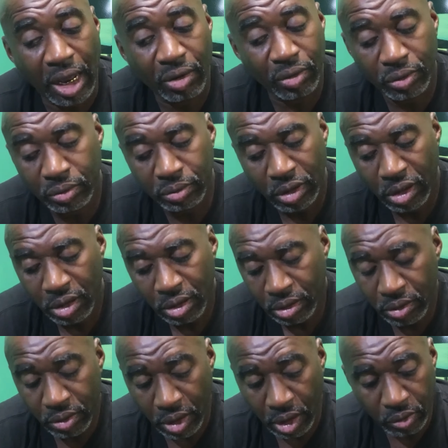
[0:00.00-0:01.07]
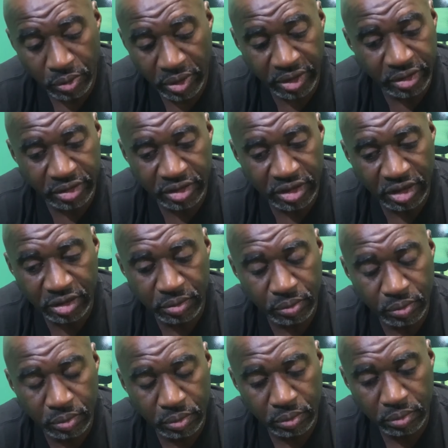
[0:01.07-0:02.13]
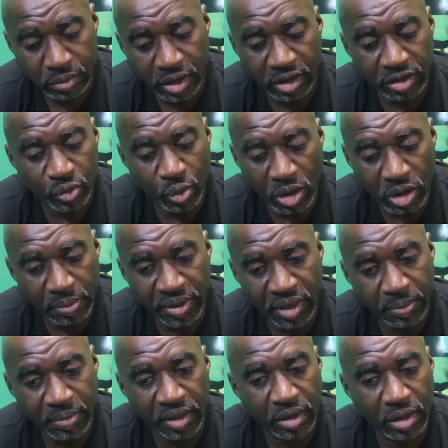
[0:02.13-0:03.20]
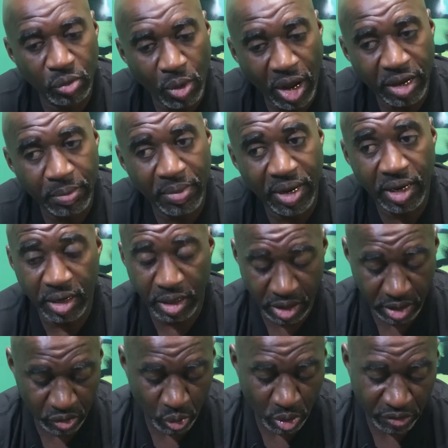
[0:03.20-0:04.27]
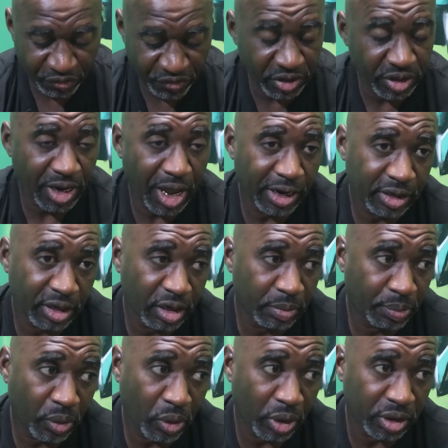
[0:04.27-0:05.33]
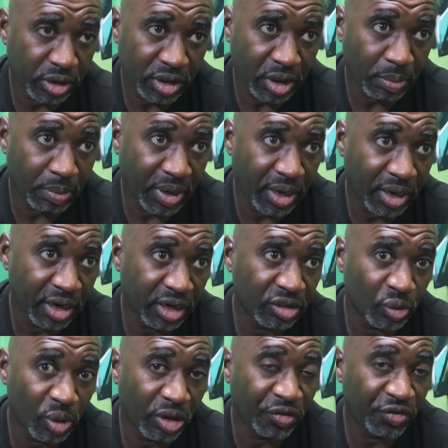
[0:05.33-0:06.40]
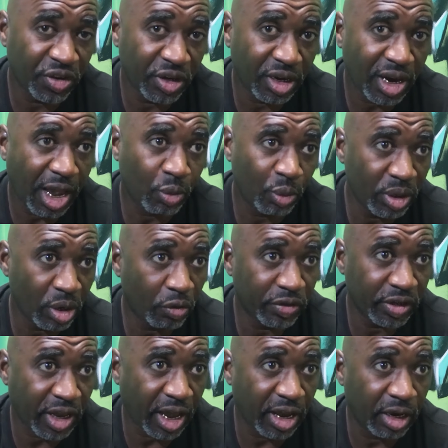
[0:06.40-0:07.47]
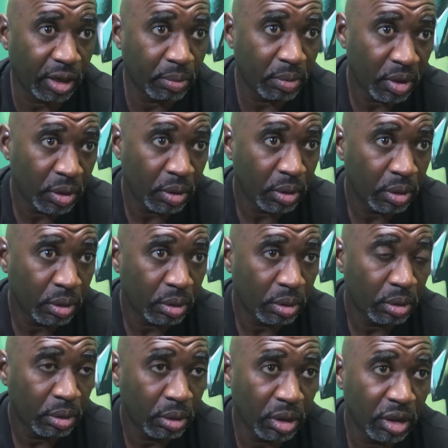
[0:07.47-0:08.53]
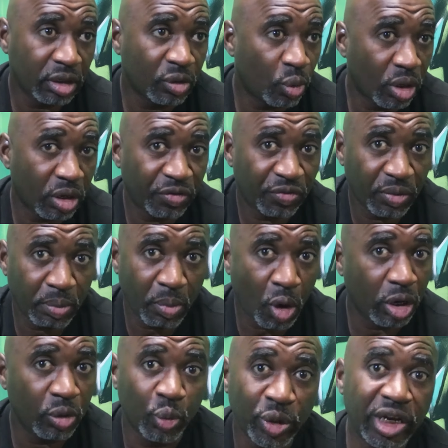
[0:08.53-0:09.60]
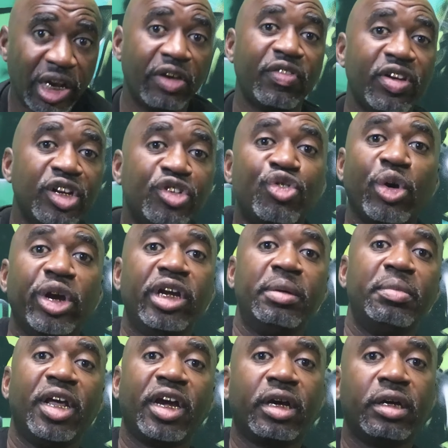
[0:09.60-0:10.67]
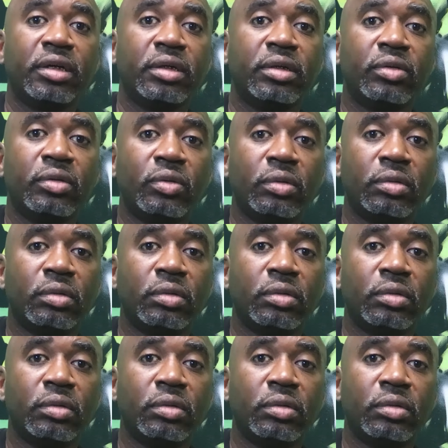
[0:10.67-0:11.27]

I don't. I don't. You know, niggas just niggas want to be up under the white man, and niggas want to feel like they're part of something, man. Niggas want to feel like we overcame. Yeah. Nigga want to Martin. We live in a dream, nigga.